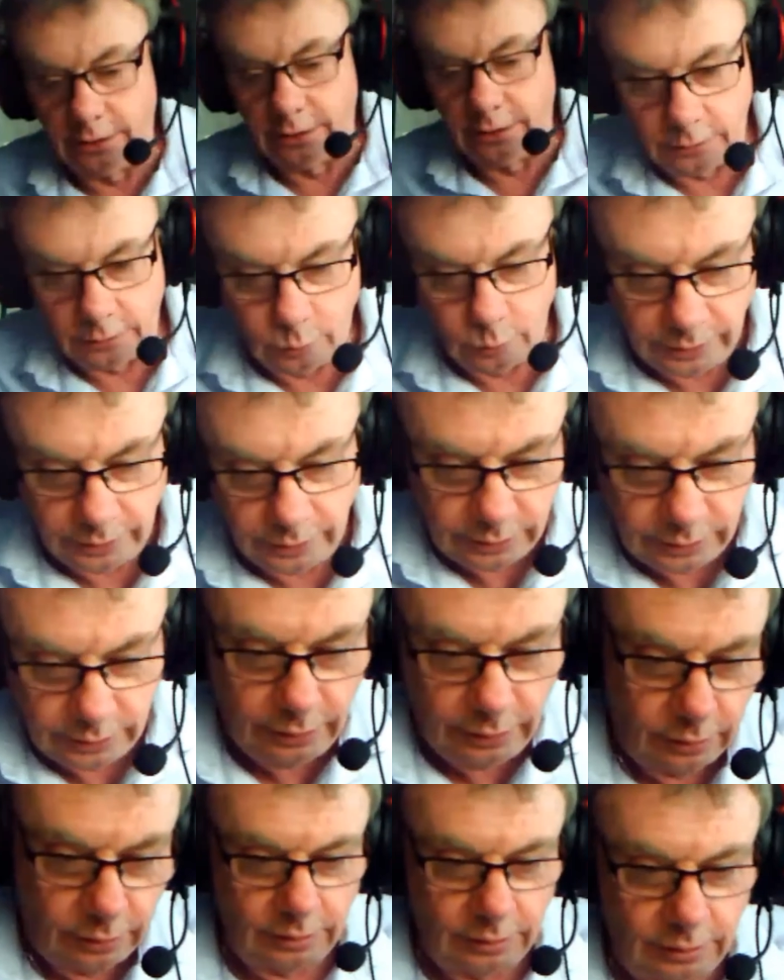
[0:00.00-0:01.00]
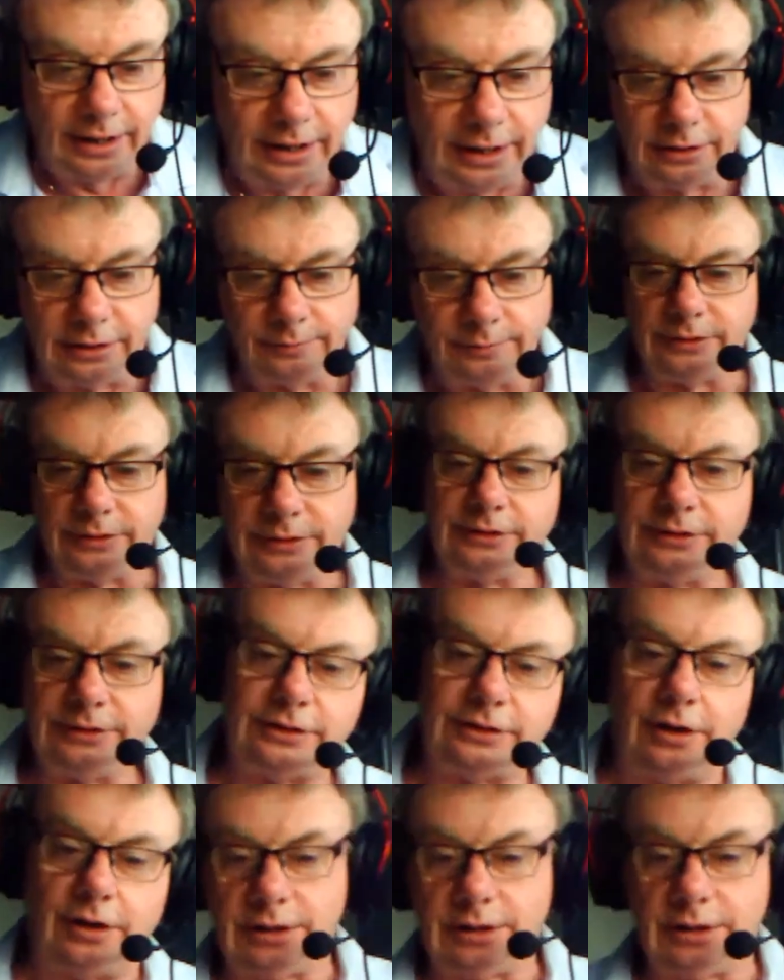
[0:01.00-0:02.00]
to you with your items in
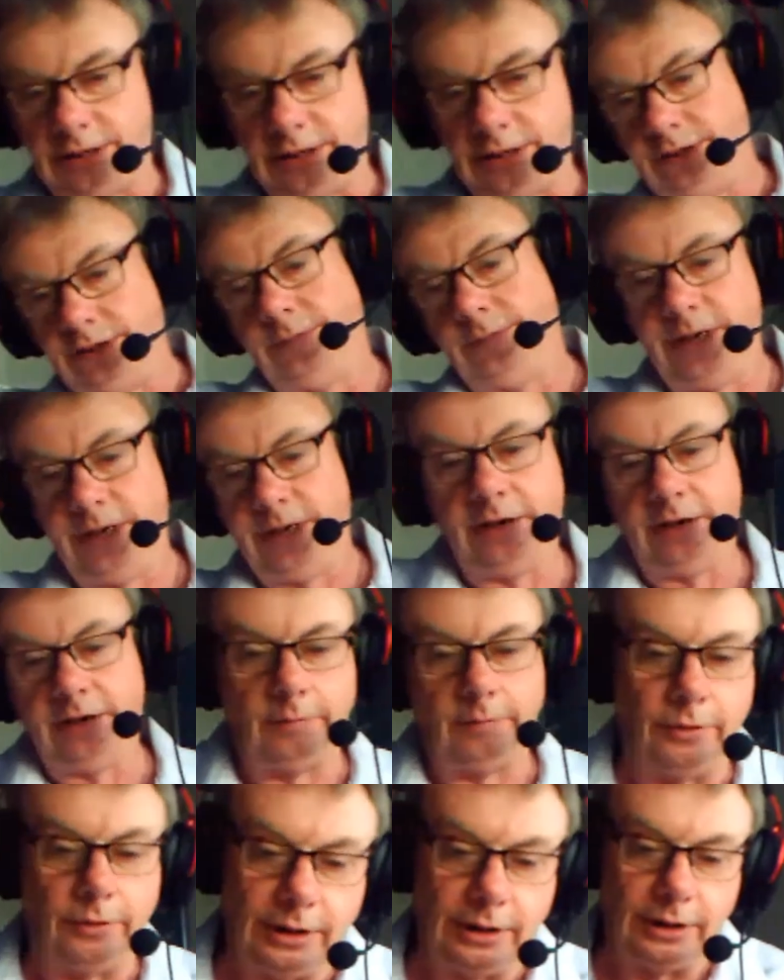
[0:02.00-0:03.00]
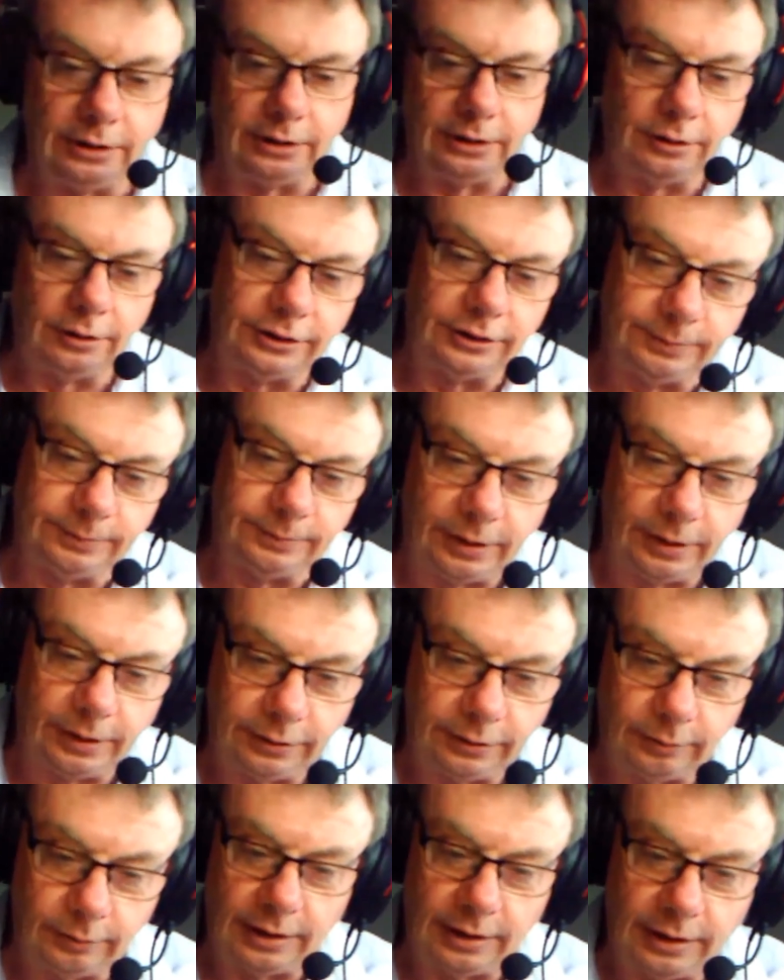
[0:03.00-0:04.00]
stock, and you pay your money on the
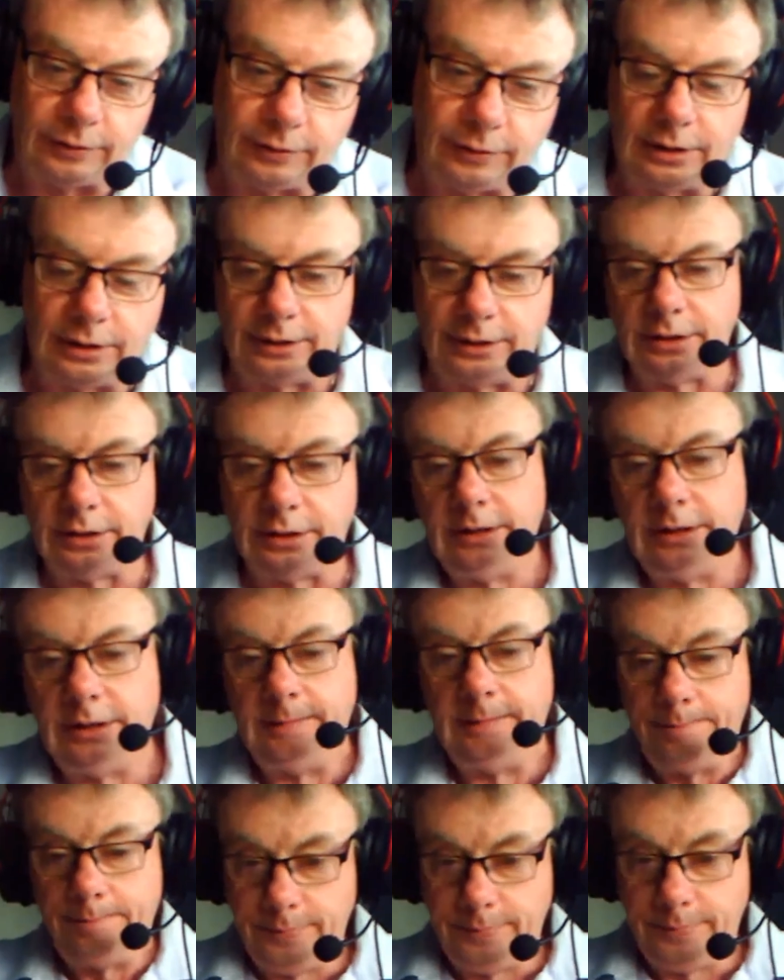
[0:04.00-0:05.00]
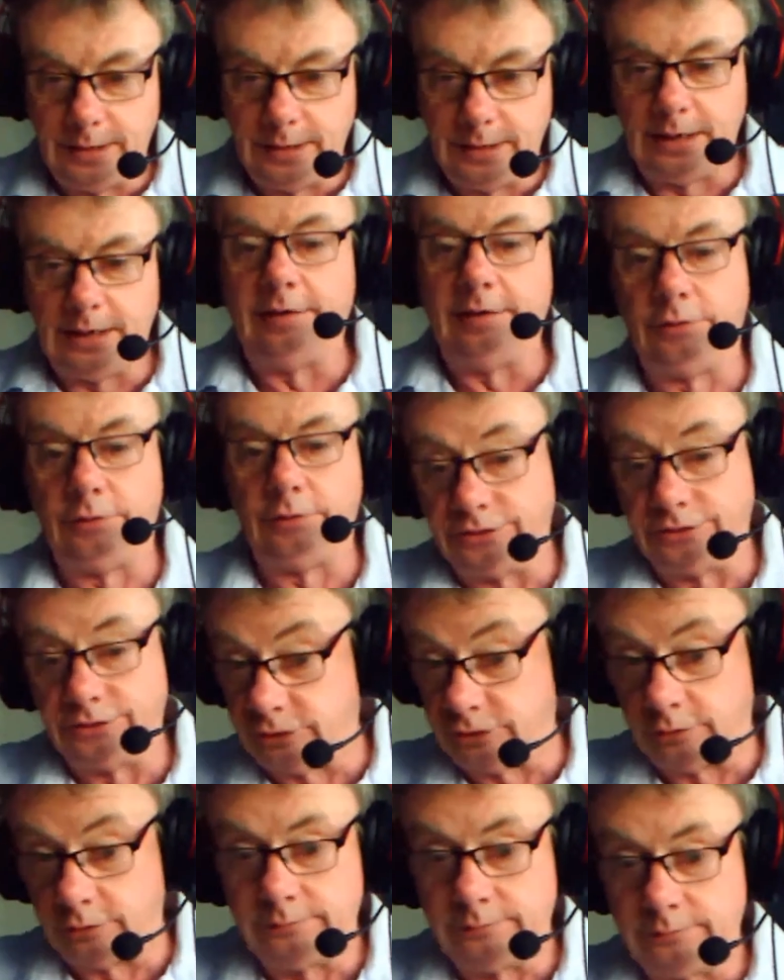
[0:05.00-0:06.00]
spot or whatever, and everything's
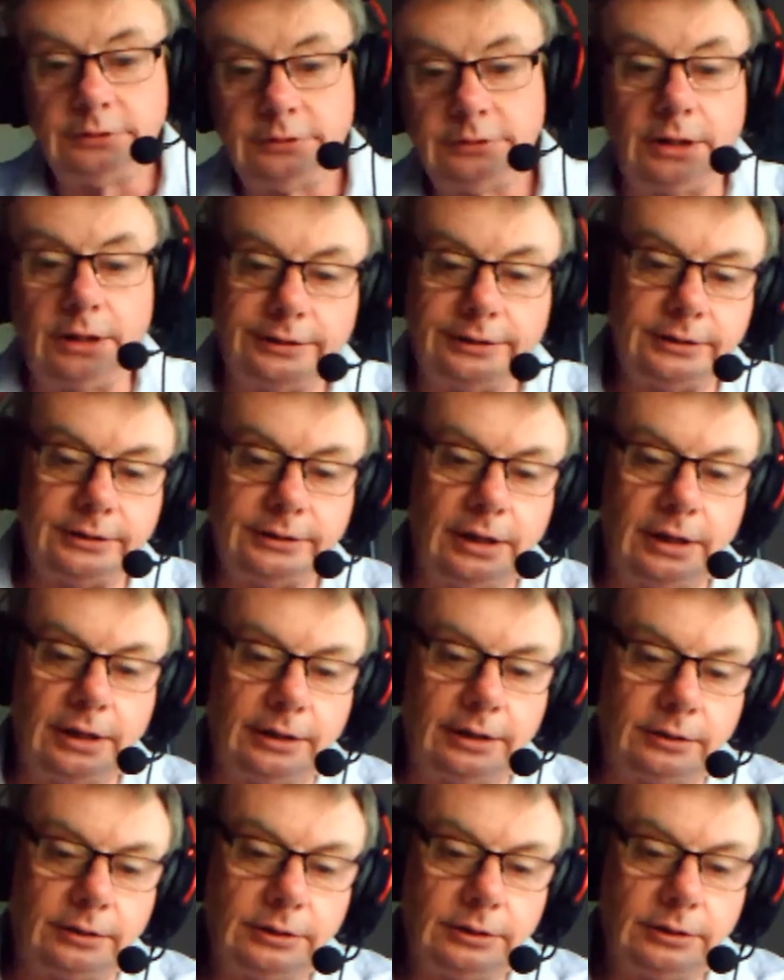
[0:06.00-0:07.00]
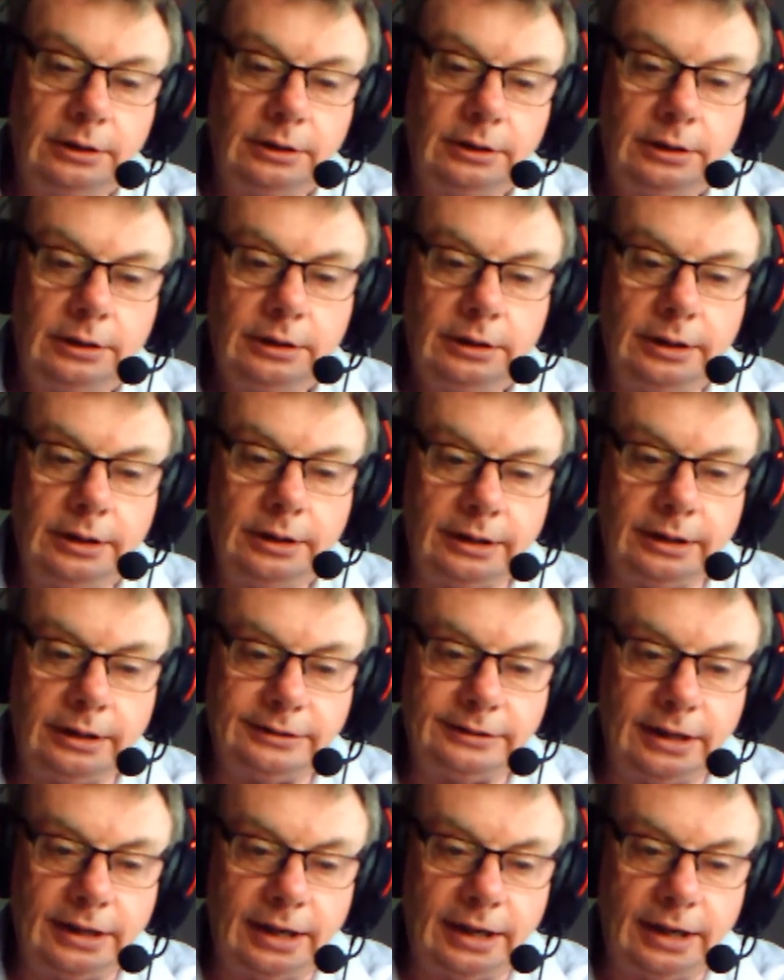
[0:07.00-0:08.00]
done. It's nice
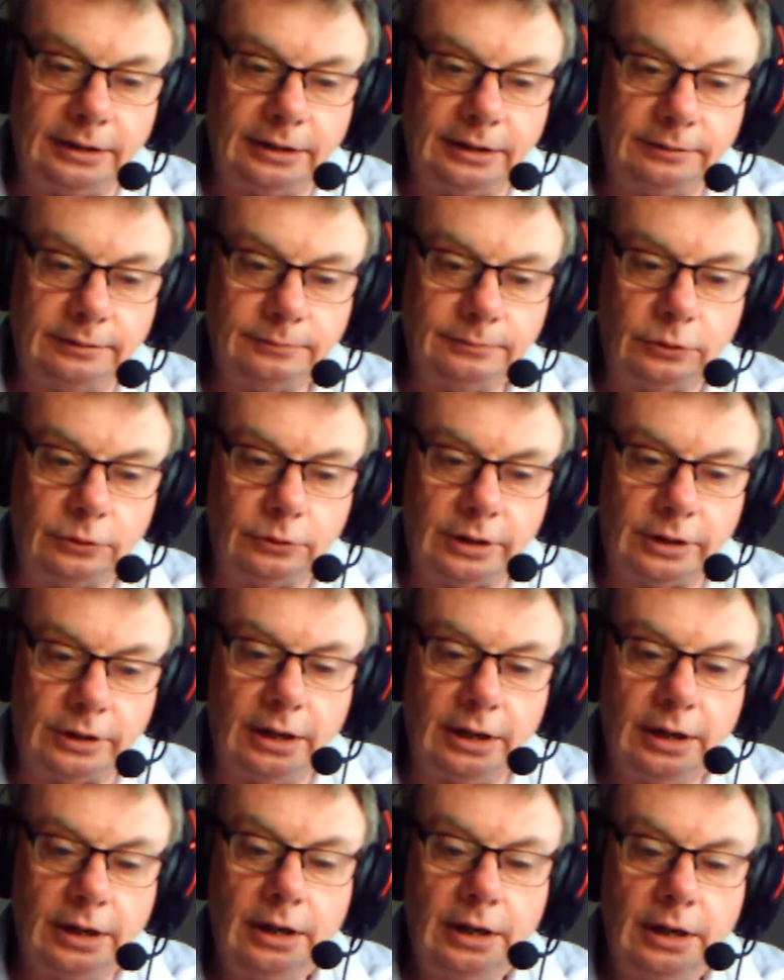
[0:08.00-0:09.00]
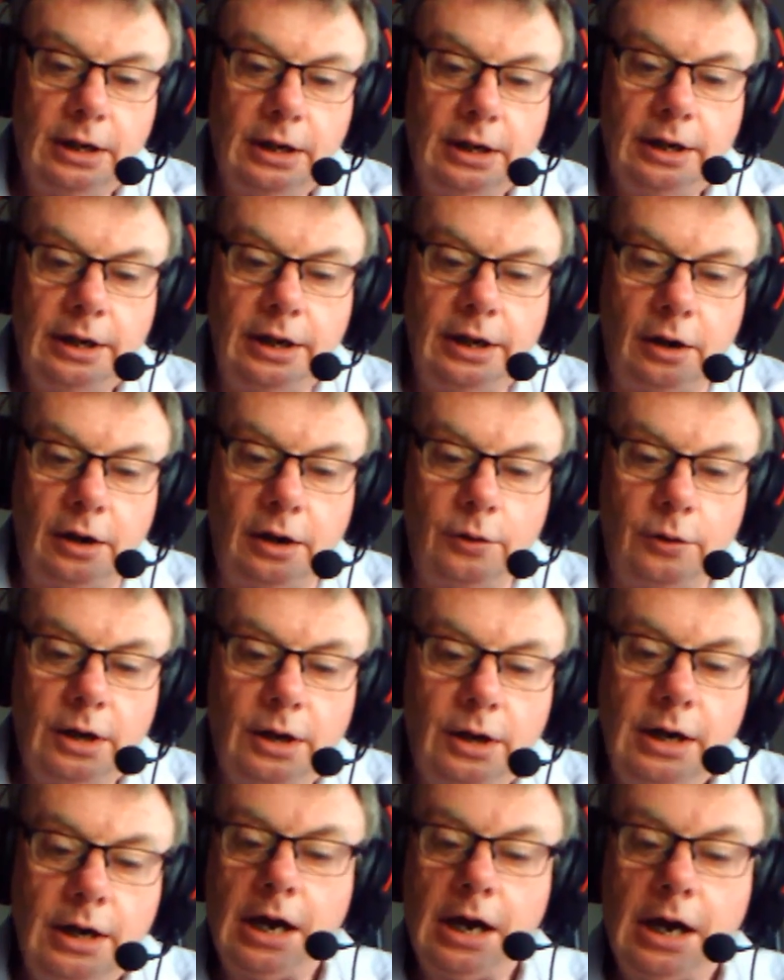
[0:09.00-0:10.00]
and handy. Okay. Now,
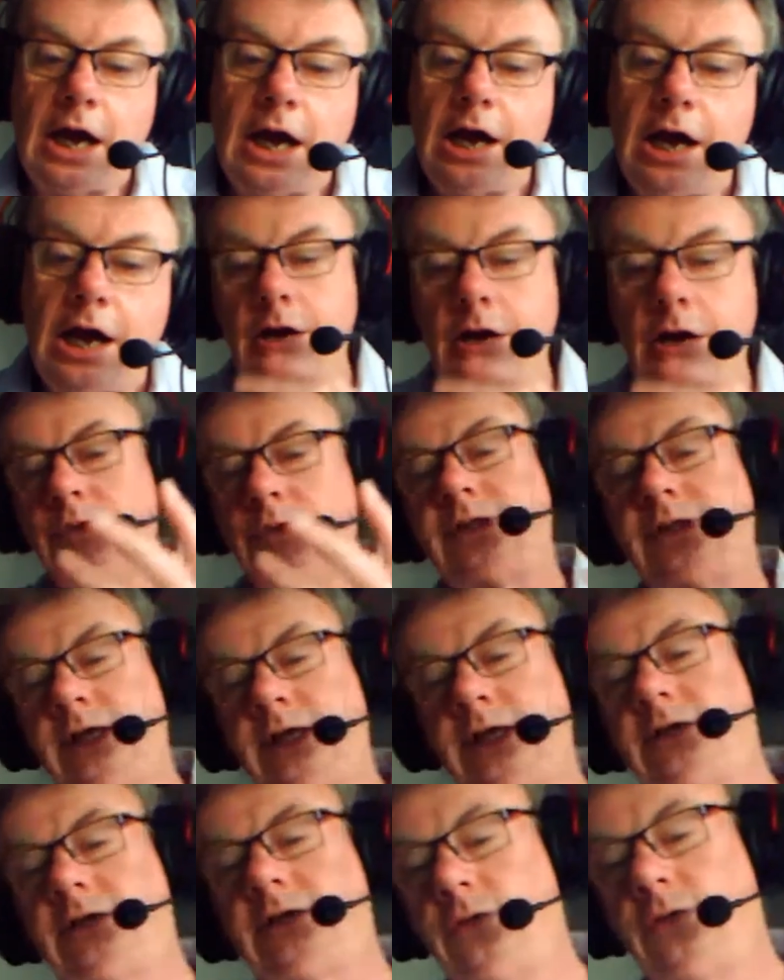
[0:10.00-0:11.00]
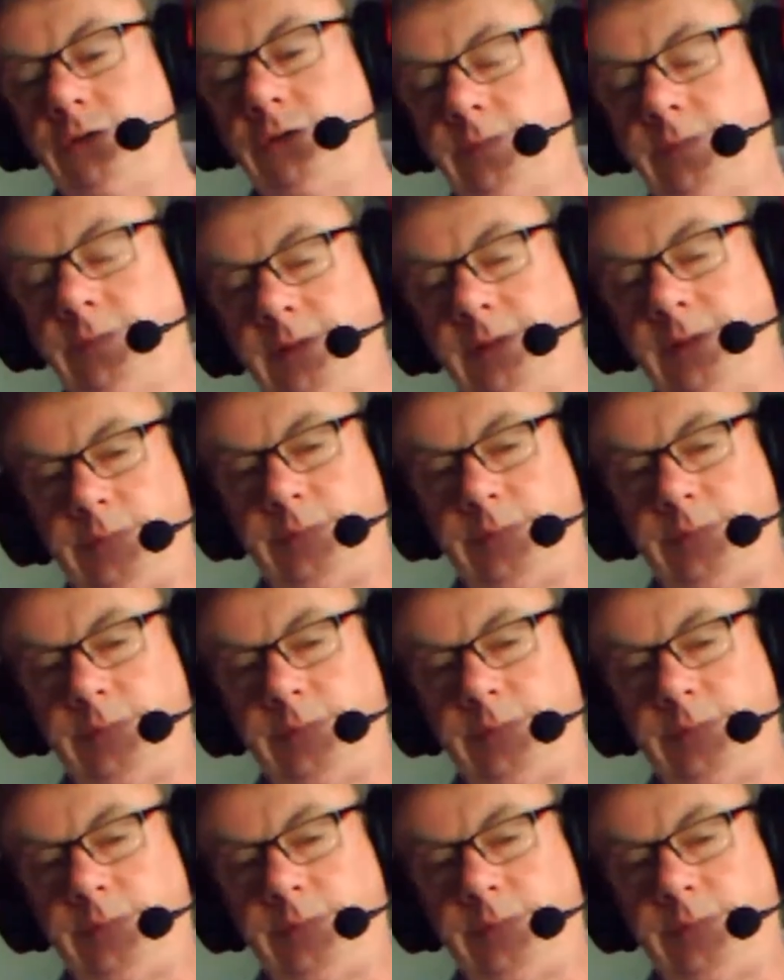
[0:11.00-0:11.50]
how is that going to be